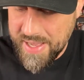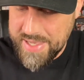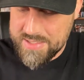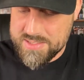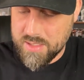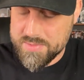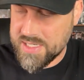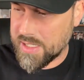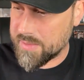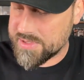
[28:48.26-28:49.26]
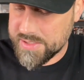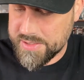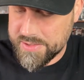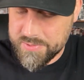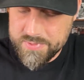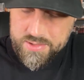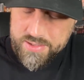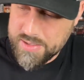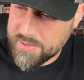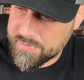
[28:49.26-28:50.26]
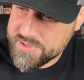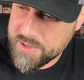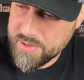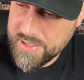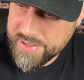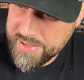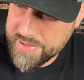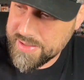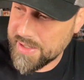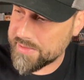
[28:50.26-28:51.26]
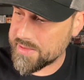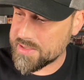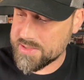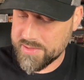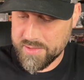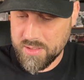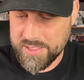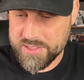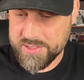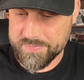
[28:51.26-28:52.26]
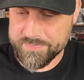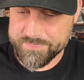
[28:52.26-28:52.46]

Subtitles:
pain sometimes, so I had to add this to the collection.